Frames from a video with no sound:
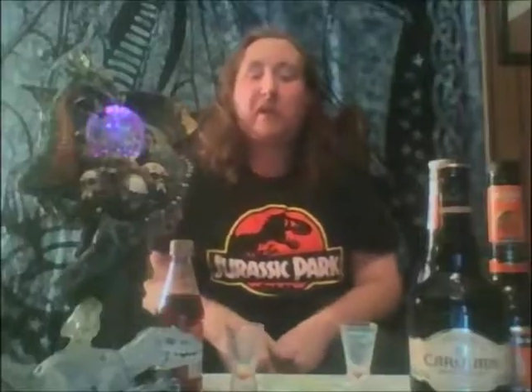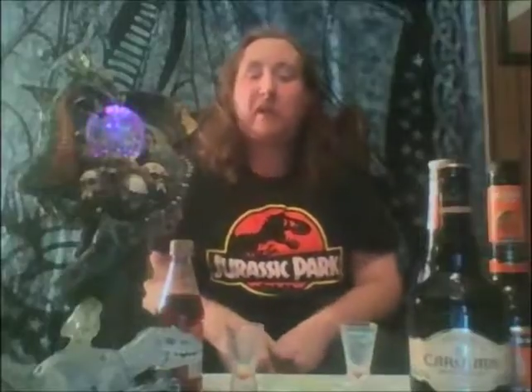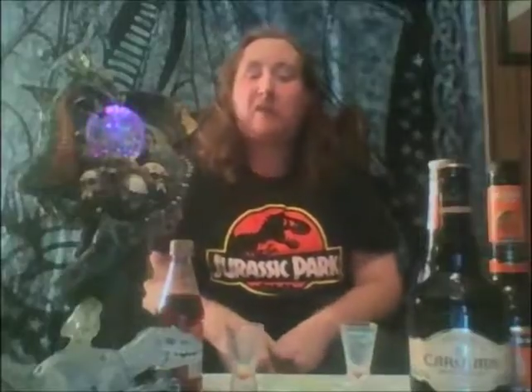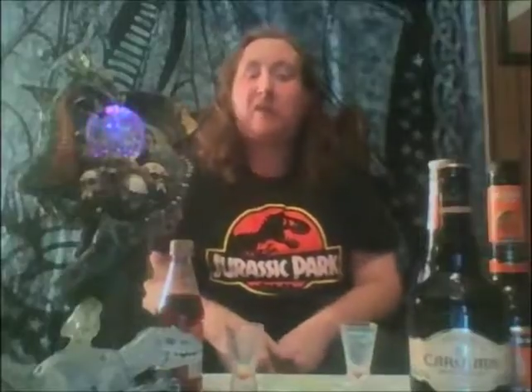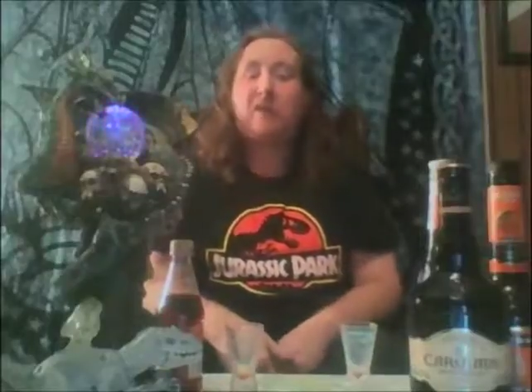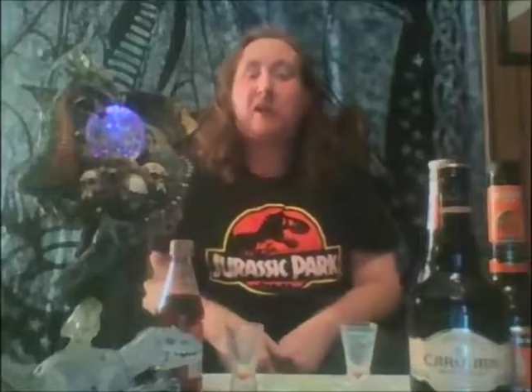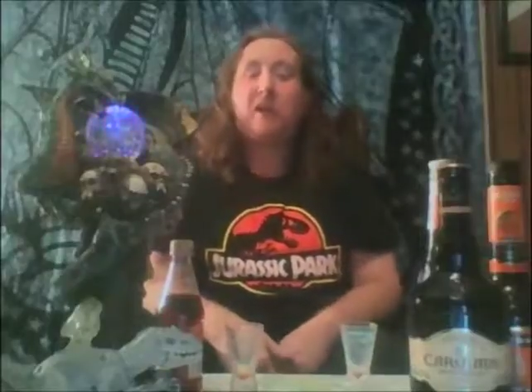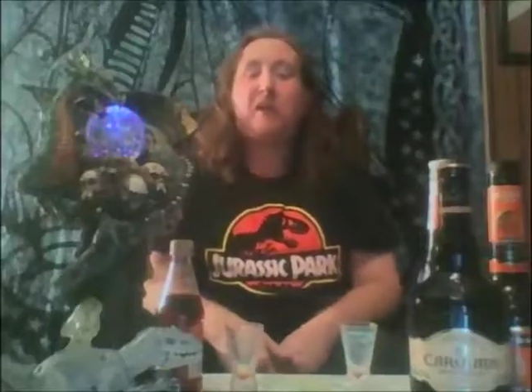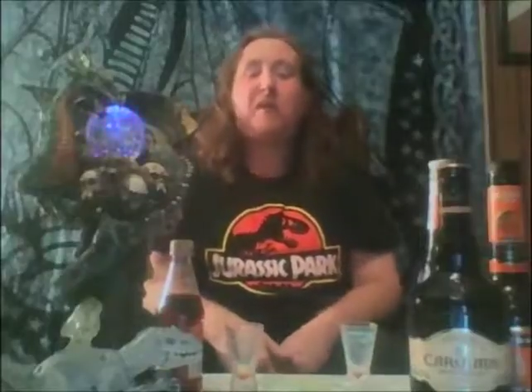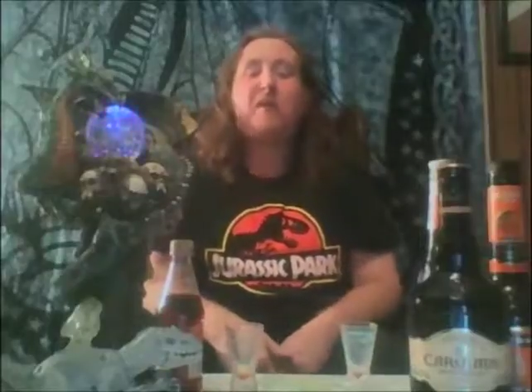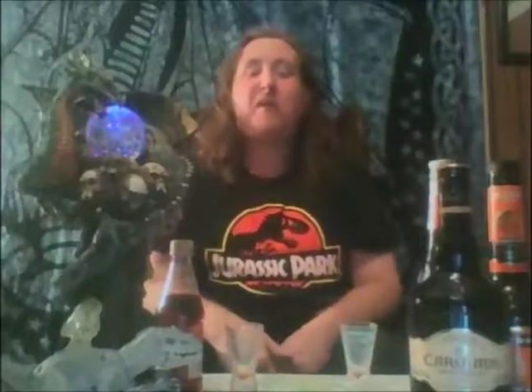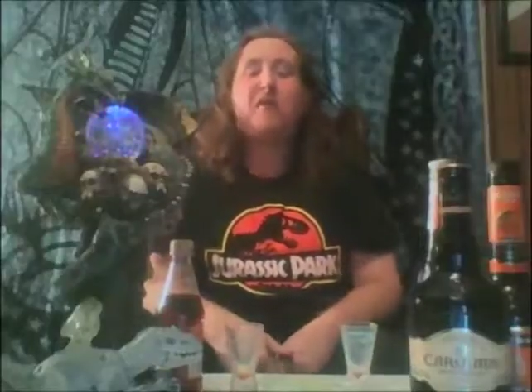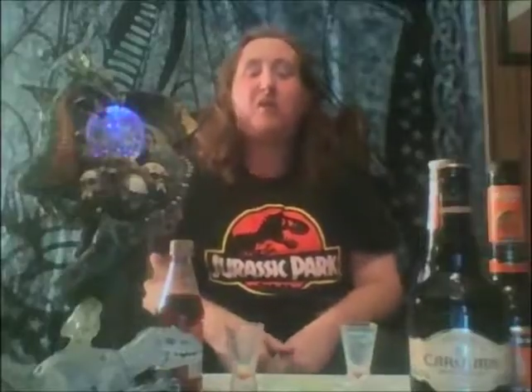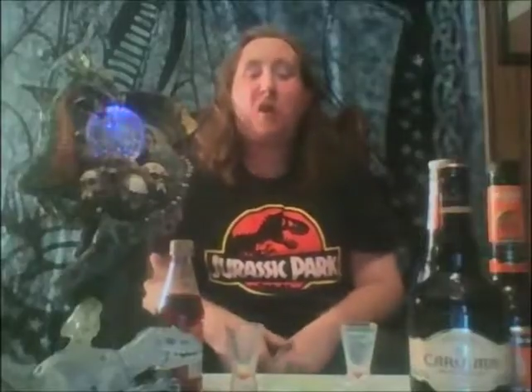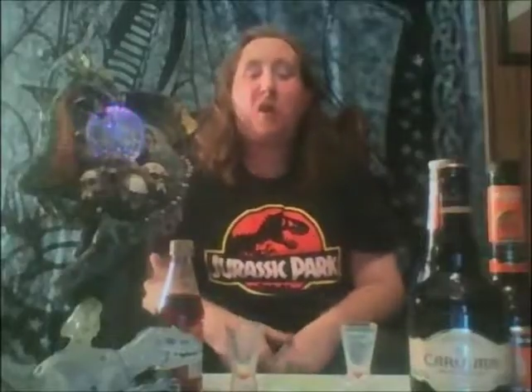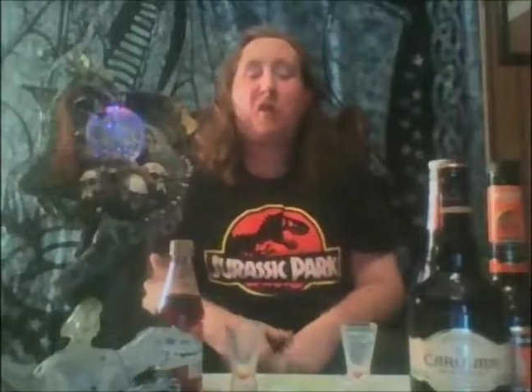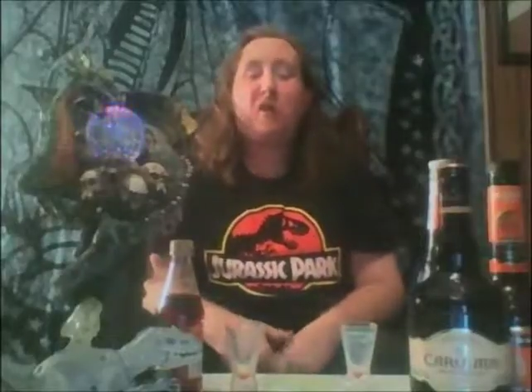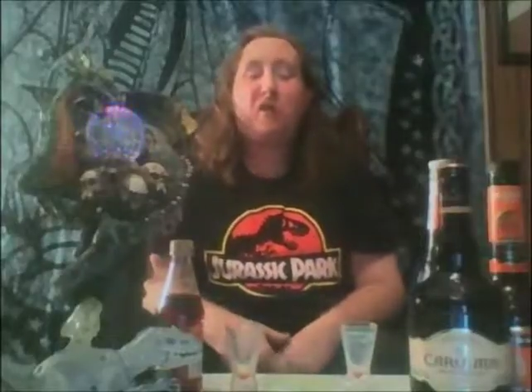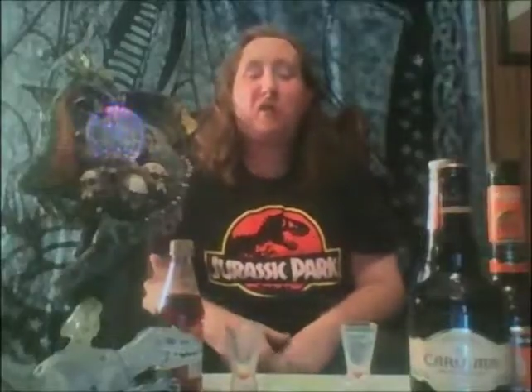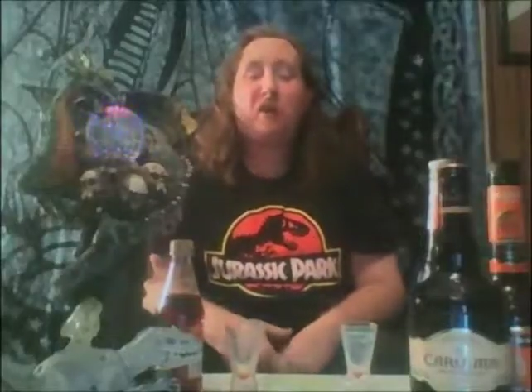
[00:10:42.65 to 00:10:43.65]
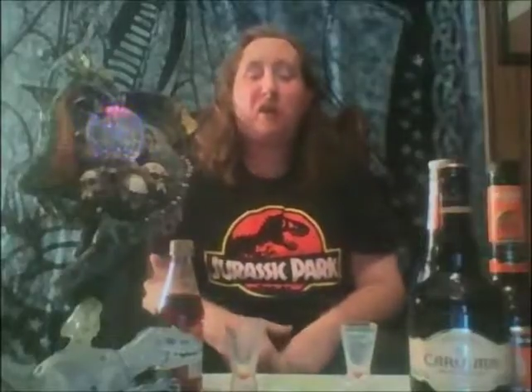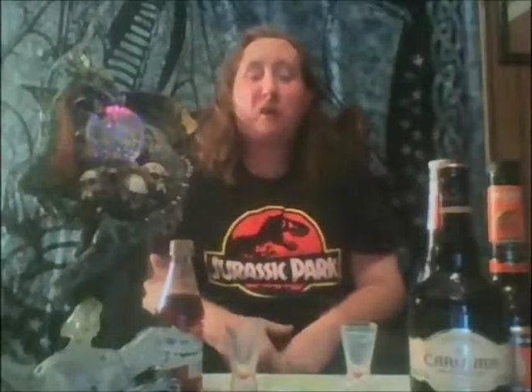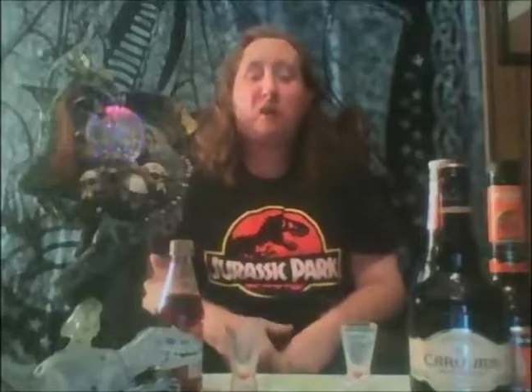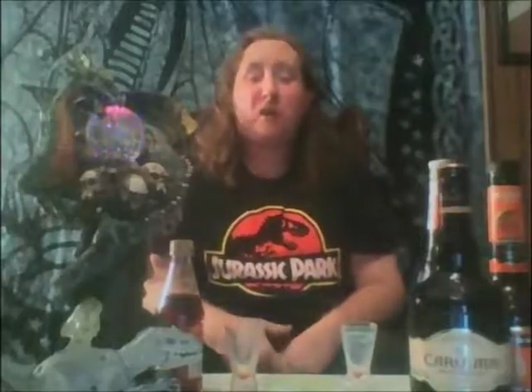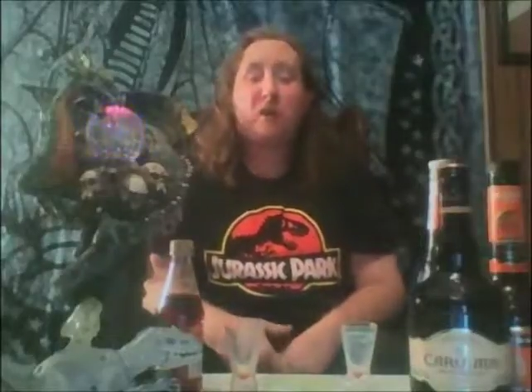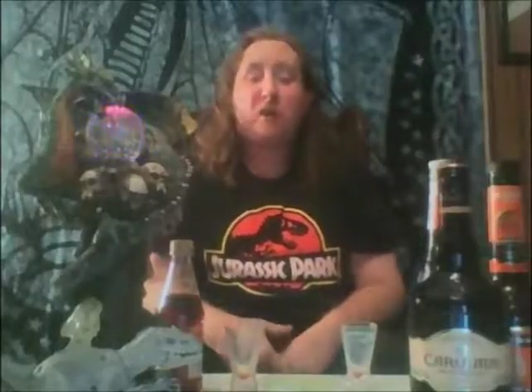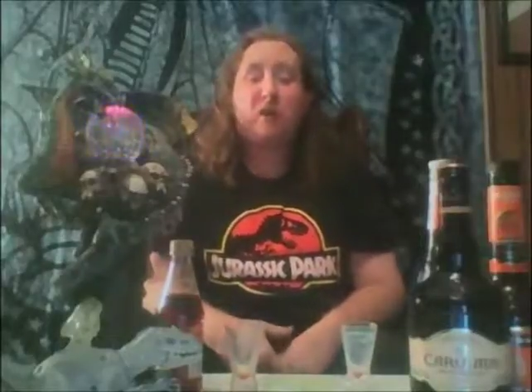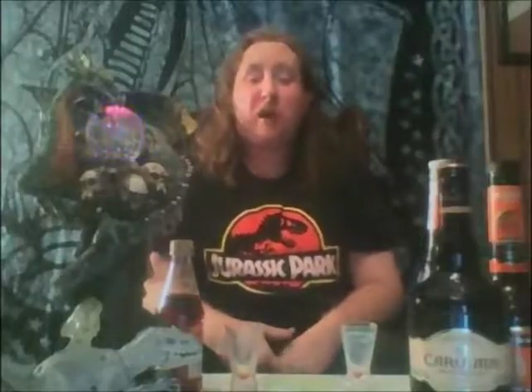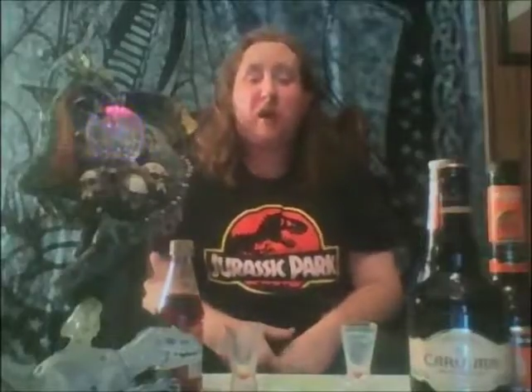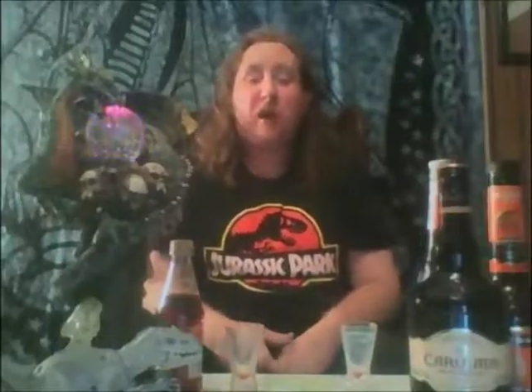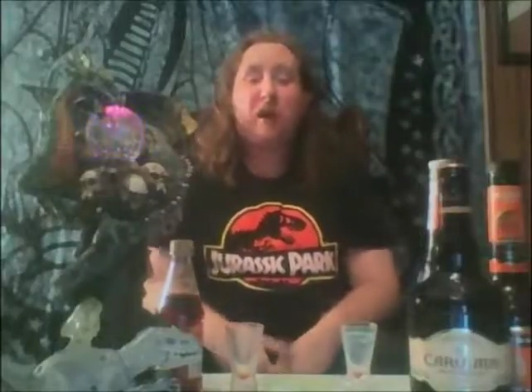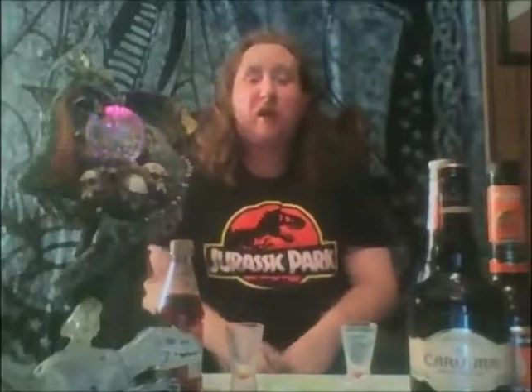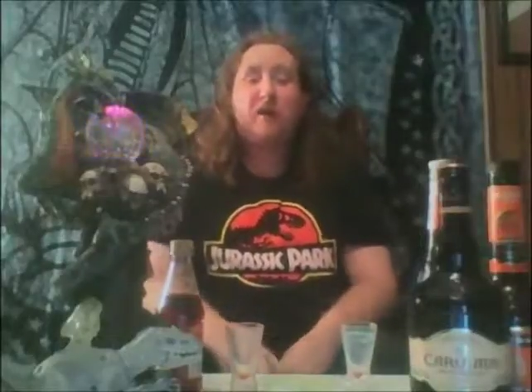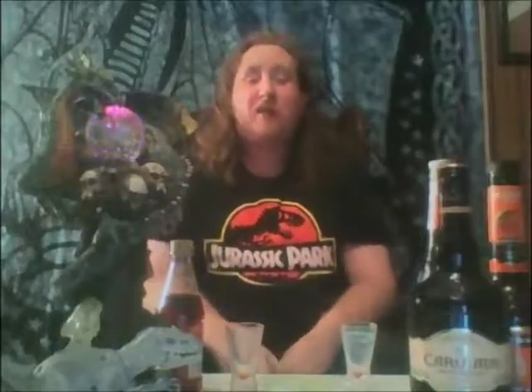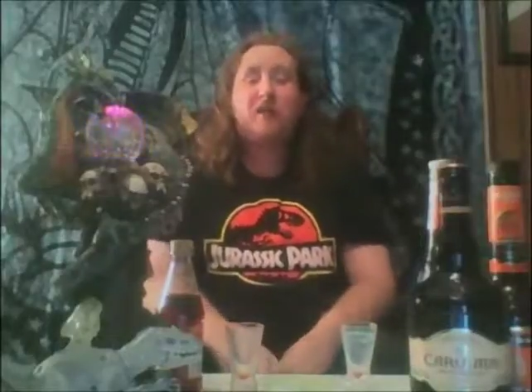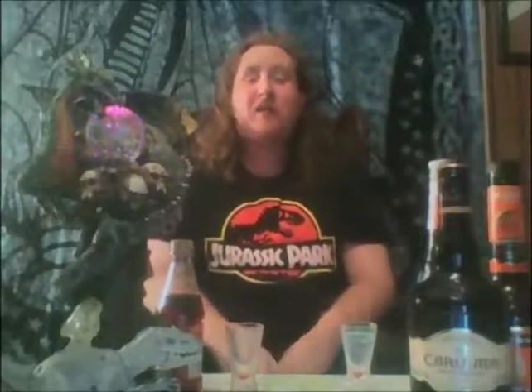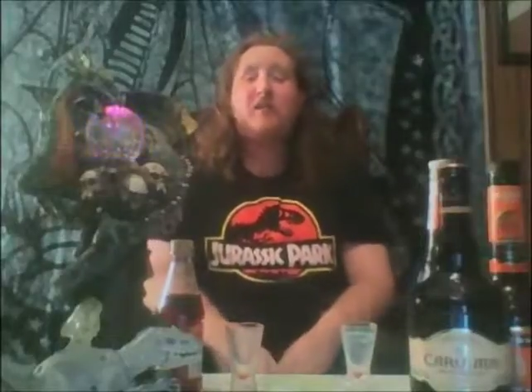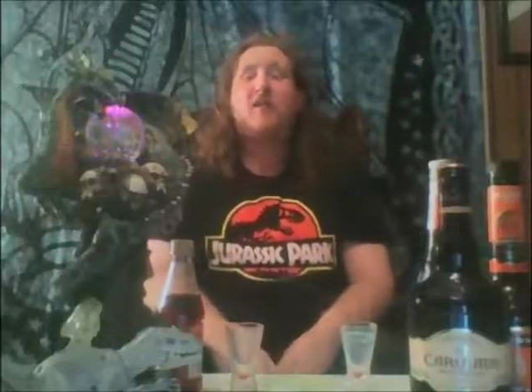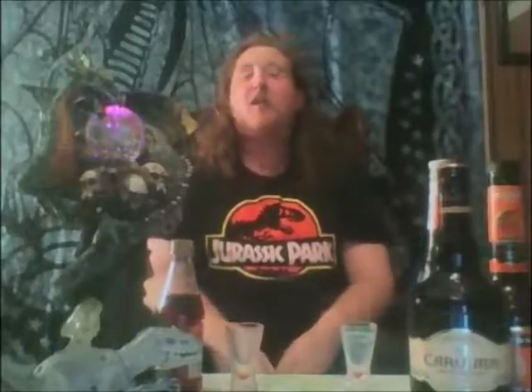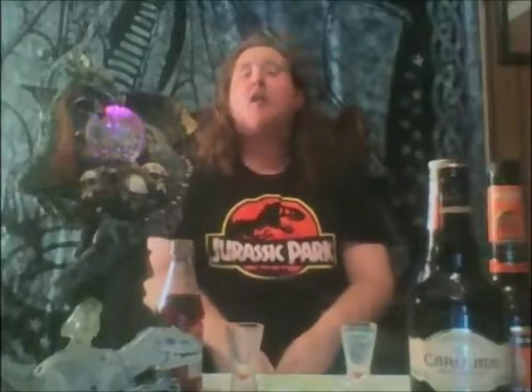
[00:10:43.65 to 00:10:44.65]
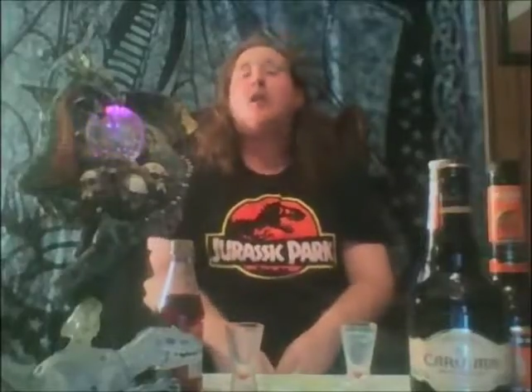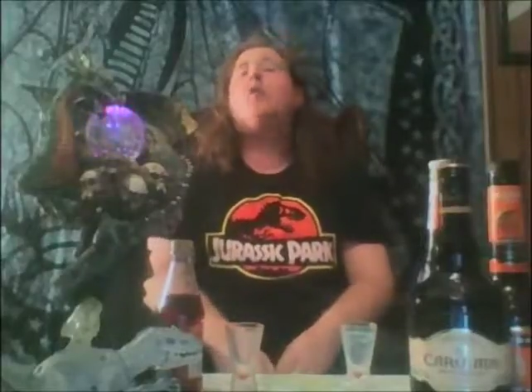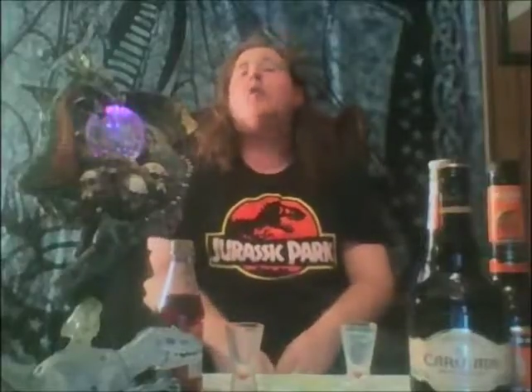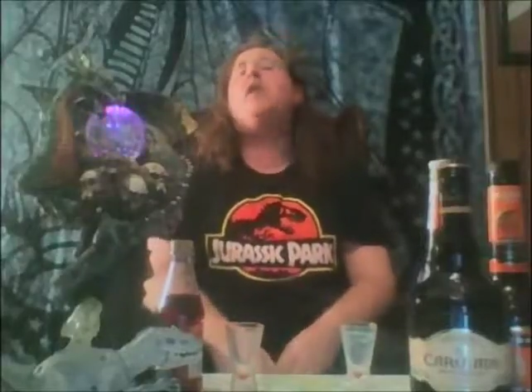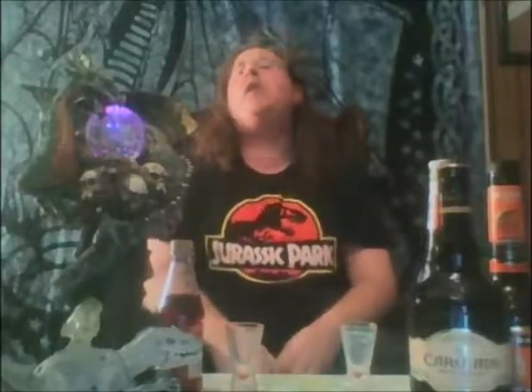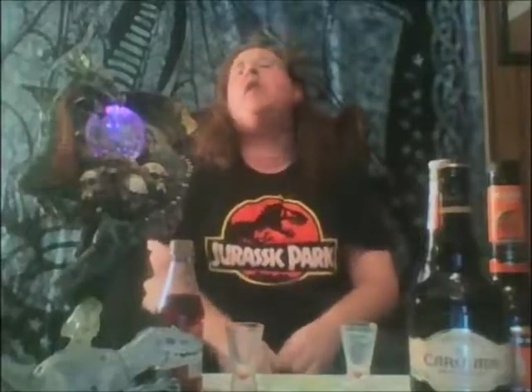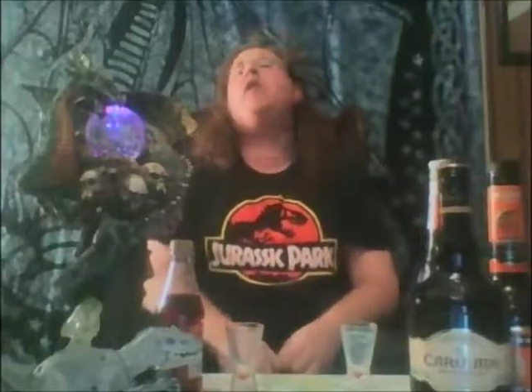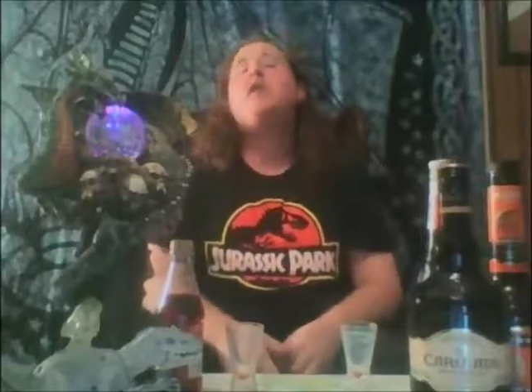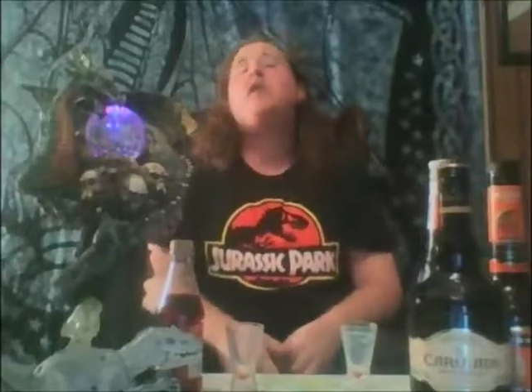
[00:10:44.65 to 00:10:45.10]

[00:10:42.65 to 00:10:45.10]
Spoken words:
My name is Rob for Drinking with Dragons. We are